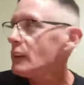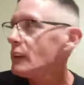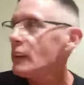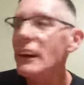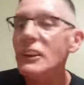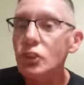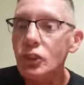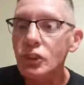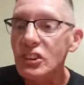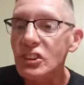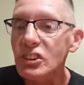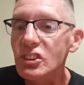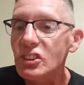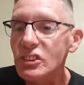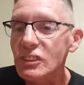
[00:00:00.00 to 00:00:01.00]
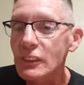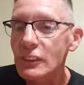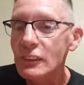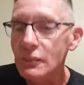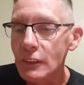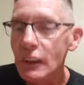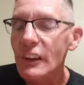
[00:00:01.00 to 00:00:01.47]
Exorcism. exorcism.
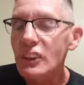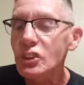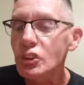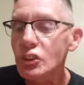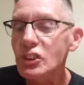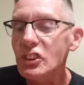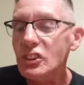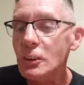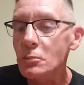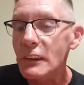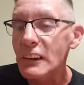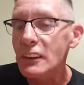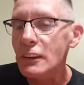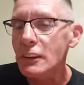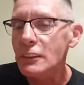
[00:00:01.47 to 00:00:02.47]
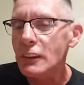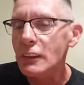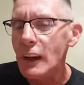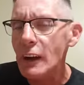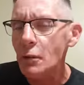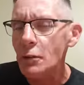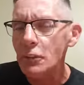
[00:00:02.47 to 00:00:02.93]
Exorcism and cleanse a
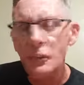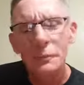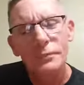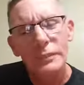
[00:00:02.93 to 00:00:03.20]
house.